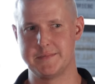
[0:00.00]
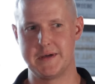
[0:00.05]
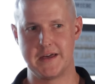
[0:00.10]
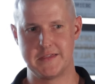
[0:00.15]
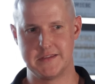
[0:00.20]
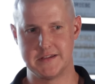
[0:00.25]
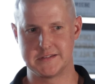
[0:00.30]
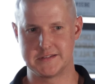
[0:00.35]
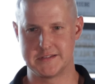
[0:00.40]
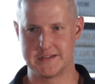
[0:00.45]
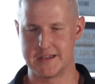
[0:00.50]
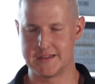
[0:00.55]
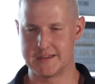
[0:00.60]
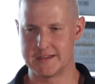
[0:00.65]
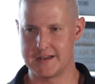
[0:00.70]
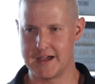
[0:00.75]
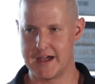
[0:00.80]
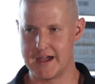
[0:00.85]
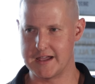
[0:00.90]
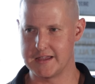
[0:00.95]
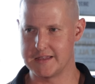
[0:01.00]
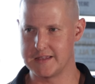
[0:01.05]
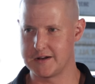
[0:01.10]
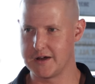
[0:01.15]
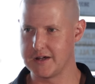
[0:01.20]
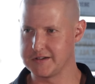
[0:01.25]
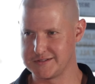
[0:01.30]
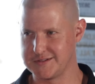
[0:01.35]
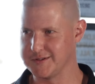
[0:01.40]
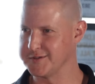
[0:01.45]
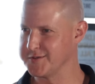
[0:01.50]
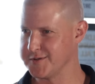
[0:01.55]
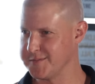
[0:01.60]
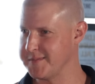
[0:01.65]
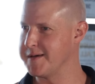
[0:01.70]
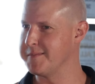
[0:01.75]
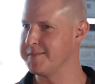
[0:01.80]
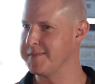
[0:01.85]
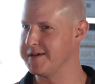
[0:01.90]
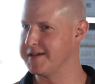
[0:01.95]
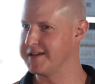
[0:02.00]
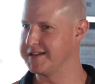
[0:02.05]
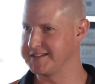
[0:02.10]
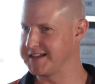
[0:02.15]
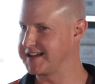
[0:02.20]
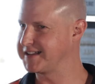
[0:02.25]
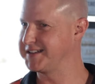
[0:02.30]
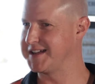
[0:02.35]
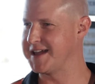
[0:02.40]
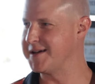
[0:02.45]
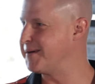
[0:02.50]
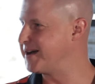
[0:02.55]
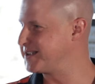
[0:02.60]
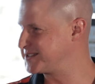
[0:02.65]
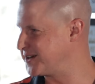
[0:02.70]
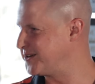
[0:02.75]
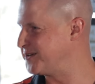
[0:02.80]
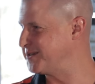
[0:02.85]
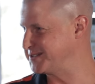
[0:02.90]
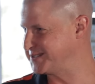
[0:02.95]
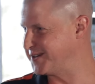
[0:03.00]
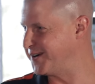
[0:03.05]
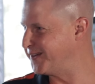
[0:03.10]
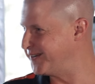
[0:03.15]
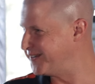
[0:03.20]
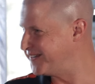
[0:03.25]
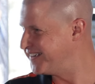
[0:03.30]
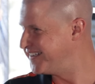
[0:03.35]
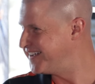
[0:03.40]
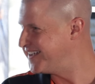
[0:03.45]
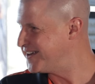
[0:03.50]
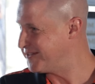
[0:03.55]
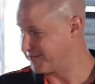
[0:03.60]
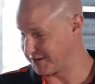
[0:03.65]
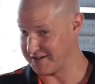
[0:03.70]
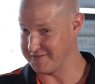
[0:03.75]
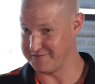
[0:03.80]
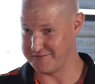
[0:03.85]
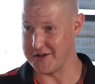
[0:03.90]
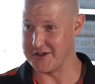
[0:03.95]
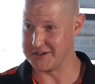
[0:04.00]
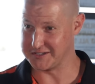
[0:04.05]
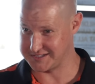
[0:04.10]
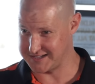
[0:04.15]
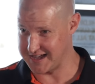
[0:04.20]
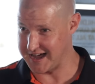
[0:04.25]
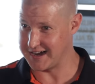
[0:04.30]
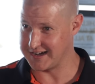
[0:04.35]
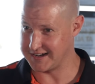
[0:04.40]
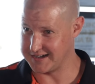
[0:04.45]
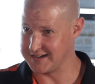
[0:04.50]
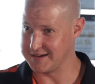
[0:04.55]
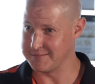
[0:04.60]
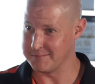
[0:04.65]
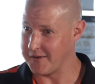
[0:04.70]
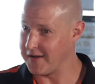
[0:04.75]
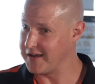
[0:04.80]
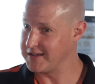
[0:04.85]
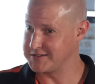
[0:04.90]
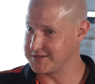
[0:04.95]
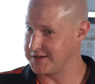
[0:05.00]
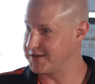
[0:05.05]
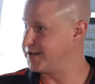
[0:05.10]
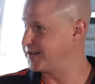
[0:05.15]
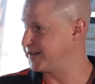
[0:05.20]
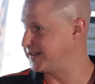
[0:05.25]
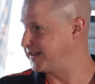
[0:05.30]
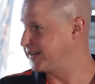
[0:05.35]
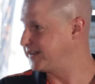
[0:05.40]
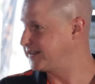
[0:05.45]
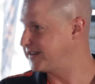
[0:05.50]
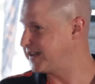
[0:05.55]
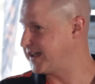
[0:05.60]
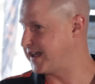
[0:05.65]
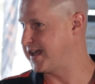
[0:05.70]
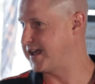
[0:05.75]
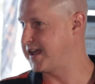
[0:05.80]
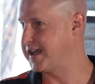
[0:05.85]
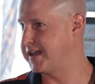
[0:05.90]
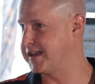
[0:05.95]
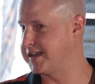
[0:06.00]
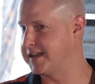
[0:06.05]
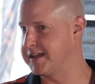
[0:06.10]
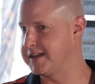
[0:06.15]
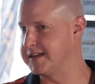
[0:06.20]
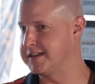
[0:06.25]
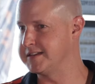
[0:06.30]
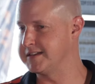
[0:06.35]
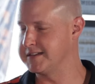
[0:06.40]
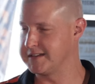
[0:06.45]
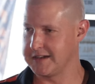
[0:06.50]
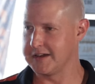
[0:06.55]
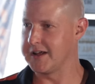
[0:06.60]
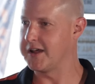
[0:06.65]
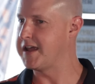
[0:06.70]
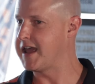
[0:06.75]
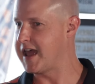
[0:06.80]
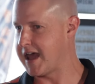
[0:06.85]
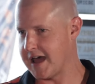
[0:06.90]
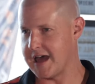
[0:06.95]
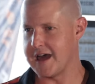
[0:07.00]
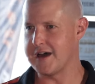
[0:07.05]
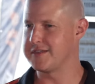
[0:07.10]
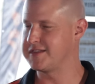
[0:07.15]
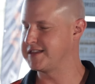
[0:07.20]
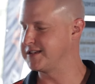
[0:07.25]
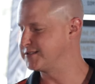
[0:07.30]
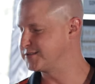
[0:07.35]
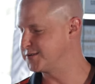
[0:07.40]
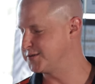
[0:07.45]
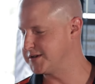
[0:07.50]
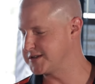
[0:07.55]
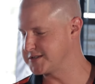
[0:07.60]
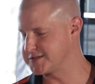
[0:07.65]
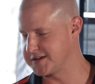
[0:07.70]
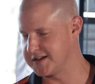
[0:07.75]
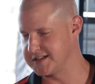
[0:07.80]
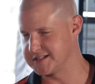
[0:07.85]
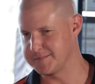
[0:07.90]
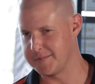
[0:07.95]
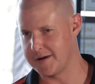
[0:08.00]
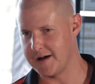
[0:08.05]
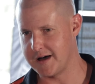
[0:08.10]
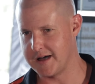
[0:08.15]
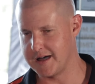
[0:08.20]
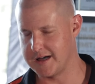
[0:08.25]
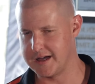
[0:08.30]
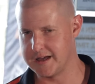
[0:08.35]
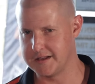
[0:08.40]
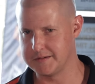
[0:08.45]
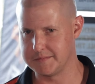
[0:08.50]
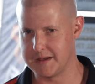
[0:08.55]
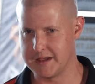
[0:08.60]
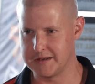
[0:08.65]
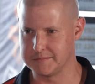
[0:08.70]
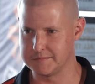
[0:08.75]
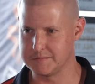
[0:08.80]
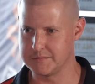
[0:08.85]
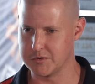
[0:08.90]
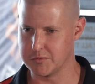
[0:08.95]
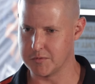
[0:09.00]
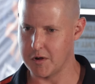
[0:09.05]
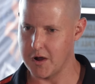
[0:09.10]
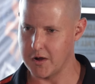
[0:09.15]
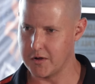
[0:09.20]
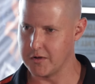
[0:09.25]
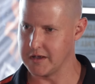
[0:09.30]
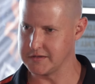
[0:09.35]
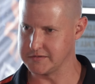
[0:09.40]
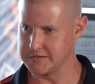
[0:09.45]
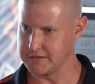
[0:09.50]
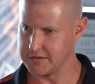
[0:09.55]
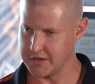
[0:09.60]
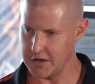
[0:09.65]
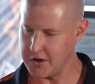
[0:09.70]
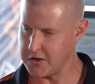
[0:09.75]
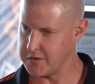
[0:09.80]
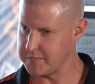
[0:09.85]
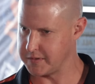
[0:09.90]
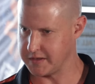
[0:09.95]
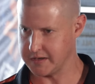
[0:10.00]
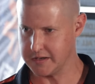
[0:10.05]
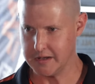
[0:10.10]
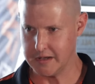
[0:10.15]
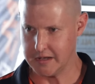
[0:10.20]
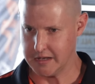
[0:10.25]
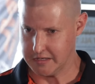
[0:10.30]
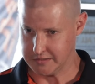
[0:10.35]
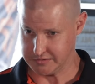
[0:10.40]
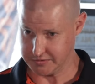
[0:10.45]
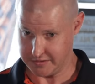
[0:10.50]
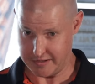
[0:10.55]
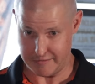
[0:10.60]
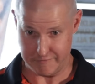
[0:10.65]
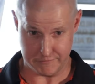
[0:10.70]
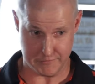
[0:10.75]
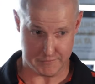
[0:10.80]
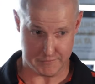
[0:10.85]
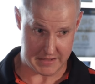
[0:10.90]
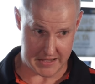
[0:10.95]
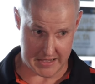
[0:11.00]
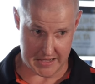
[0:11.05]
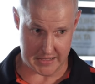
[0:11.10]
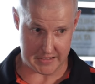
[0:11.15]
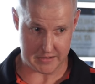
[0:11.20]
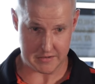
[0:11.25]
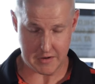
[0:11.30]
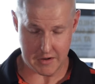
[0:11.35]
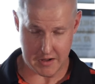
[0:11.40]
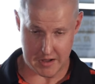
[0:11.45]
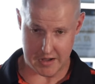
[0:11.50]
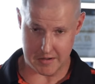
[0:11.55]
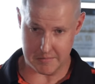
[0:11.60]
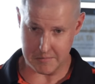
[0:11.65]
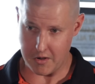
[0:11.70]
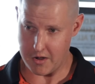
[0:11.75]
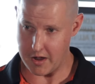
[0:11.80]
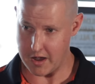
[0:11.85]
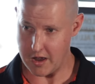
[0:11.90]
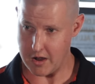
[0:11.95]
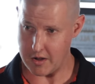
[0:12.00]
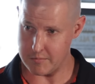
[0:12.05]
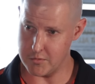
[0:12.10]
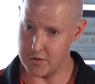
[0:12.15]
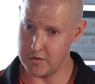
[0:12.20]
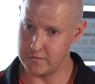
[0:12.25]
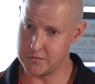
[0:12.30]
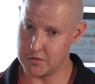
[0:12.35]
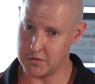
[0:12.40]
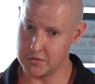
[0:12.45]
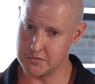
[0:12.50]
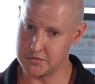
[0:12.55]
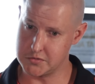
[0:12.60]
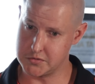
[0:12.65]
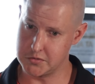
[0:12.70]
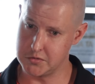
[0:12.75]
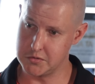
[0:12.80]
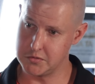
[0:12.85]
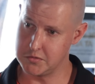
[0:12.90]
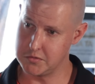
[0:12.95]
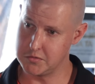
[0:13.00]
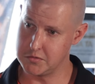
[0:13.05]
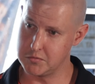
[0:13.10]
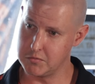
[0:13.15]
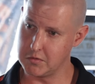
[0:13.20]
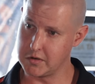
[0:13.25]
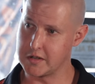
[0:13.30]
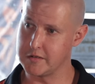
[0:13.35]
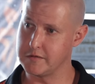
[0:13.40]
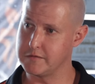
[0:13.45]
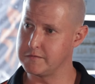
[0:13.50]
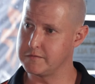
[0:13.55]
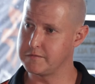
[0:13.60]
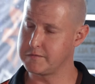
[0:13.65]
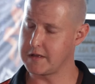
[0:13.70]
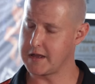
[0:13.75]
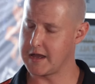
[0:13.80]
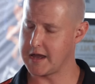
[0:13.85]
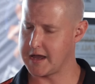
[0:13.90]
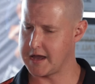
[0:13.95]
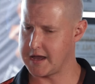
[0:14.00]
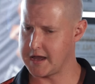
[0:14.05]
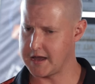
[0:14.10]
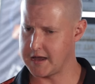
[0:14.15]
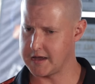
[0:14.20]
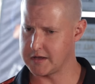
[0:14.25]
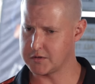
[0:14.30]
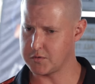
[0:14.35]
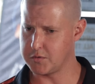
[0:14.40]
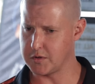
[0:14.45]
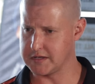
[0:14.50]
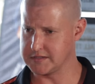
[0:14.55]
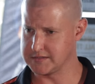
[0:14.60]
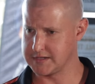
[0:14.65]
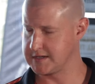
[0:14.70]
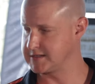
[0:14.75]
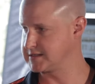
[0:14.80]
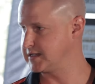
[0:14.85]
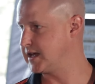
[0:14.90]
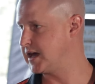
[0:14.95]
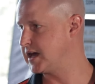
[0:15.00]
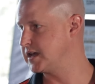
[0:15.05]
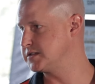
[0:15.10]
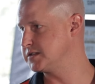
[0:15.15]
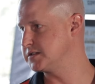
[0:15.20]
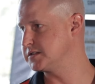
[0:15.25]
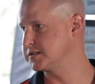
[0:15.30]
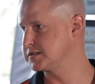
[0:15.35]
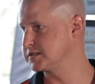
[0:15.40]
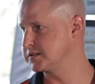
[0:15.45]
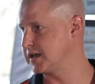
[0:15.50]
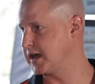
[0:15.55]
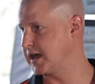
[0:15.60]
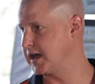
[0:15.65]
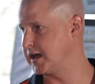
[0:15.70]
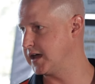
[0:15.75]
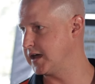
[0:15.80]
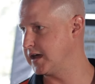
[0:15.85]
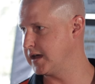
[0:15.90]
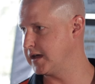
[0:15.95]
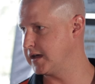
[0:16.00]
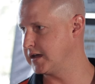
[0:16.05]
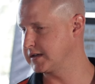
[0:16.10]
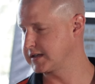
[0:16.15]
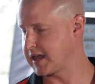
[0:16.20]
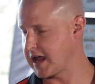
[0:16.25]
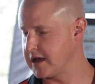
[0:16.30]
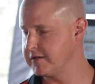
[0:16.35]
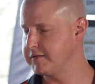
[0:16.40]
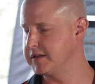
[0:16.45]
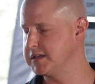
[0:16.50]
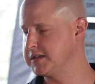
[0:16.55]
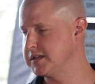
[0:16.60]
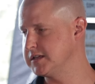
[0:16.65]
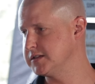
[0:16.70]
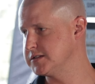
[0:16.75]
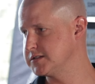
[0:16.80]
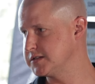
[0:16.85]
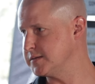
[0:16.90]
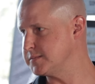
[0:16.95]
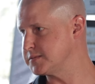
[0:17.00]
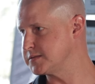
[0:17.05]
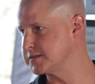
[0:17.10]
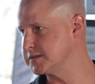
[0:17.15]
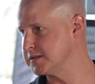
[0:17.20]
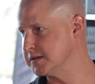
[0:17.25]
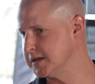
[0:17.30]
about this the other day, that I still remember exactly how much I was on when I first started in my journey, and, you know, how things always transpire and grow grow as you go. But so then there, I moved on to one of Queensland's largest caravan dealerships.